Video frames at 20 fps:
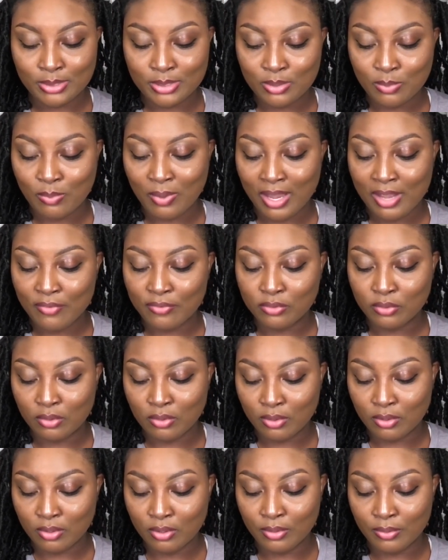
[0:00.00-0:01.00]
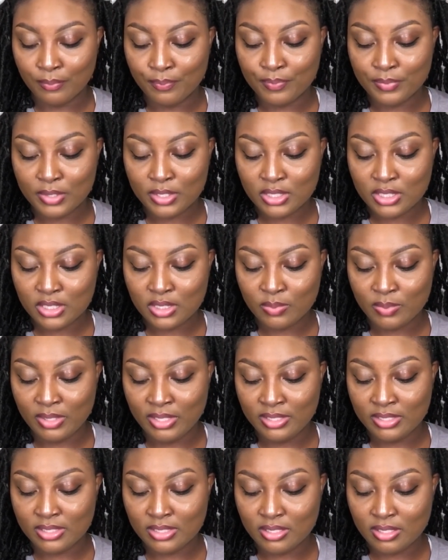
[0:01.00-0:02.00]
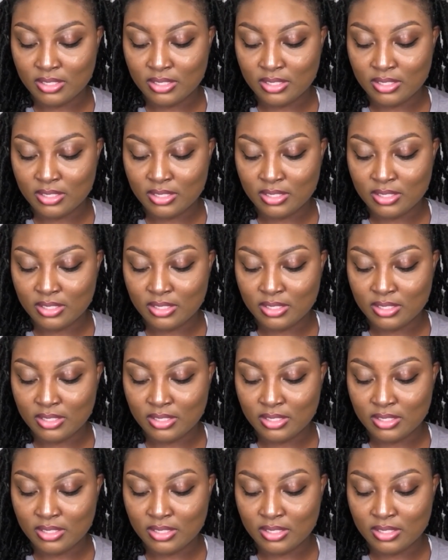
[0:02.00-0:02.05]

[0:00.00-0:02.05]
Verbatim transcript: The white floral, sweet,